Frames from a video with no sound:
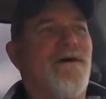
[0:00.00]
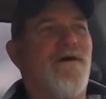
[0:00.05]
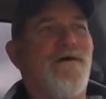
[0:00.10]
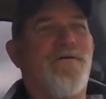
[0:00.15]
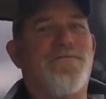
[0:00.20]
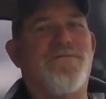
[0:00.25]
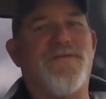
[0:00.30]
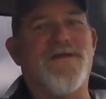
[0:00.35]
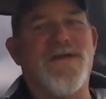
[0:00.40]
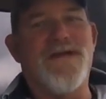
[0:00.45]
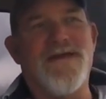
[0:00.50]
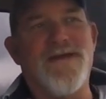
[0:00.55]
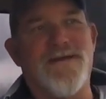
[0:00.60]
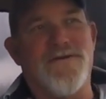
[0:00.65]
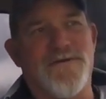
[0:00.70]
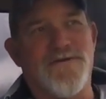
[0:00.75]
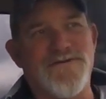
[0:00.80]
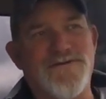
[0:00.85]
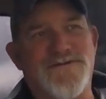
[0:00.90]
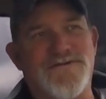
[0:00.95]
over the
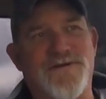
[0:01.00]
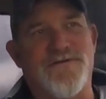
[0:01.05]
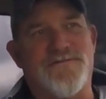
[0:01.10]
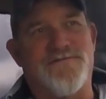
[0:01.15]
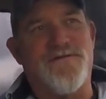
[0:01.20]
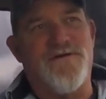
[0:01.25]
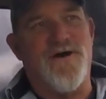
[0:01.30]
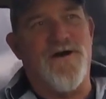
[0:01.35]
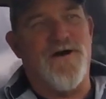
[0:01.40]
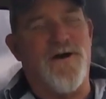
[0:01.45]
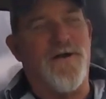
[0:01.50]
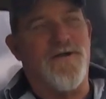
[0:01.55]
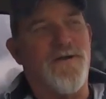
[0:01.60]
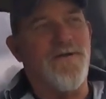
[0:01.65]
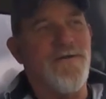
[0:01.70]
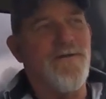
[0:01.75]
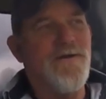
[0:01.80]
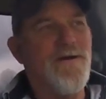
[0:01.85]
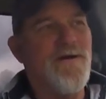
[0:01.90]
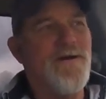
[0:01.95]
years so
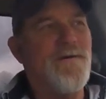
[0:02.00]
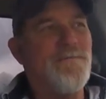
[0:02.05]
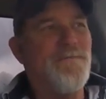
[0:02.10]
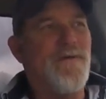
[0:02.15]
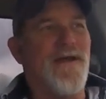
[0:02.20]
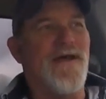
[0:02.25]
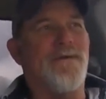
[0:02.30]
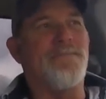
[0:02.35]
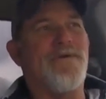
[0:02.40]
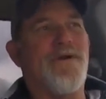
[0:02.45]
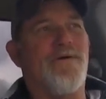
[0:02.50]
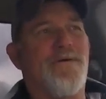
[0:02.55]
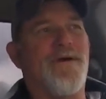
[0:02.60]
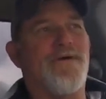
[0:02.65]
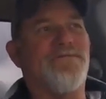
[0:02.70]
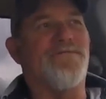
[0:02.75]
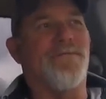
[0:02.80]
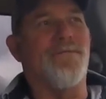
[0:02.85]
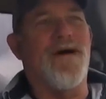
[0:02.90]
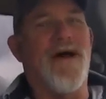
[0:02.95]
far, but I'm
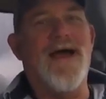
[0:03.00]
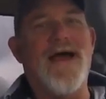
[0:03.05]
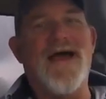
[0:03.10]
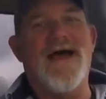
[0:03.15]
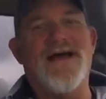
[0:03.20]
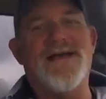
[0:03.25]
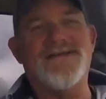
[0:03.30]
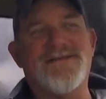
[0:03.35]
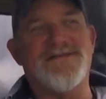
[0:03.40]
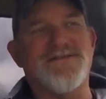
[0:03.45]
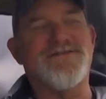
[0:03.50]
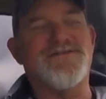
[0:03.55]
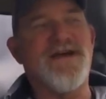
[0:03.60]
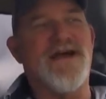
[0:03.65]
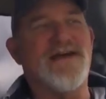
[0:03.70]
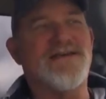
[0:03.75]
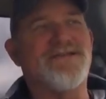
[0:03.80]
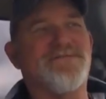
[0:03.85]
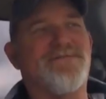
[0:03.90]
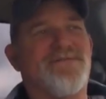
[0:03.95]
going from my house in
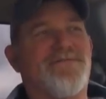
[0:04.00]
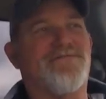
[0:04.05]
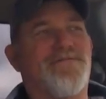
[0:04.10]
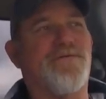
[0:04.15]
Jacksonville,